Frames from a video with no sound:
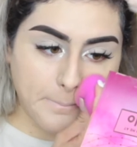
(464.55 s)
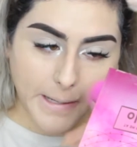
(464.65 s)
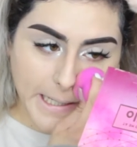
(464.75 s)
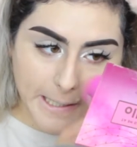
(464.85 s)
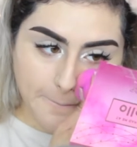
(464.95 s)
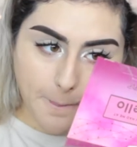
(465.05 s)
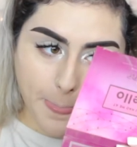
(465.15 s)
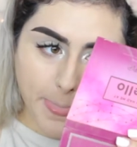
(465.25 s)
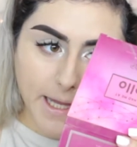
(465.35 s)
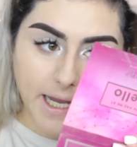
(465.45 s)
But
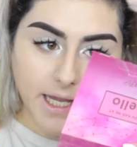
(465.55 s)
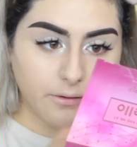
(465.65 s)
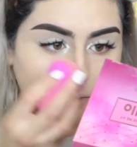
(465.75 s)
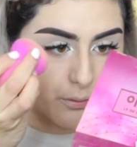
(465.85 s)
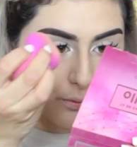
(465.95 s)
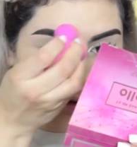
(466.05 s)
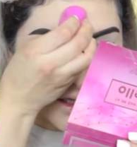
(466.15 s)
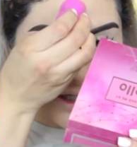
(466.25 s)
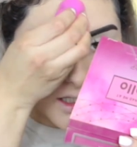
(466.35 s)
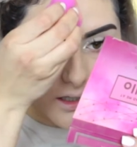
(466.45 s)
I
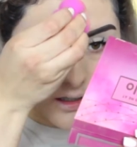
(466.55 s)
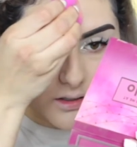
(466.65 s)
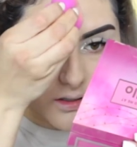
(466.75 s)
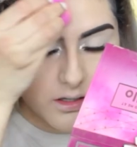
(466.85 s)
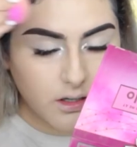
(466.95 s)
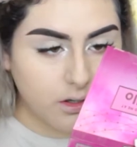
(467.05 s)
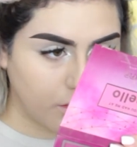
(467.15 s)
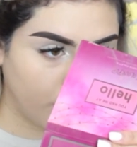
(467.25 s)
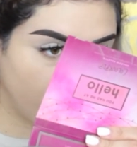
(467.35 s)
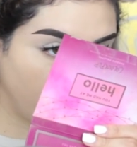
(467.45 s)
really,
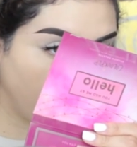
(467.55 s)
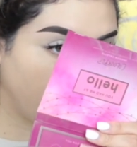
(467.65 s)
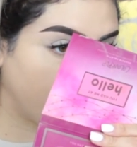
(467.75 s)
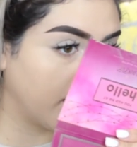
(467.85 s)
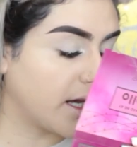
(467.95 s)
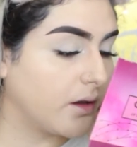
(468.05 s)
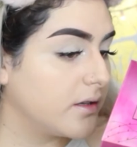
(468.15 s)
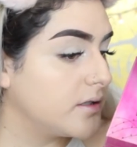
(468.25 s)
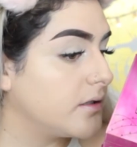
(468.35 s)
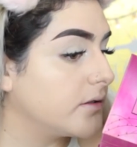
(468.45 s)
really like how
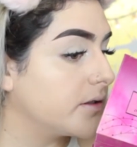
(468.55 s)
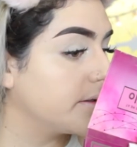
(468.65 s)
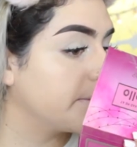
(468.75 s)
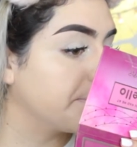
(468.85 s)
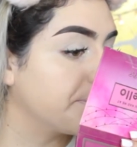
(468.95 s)
this looks.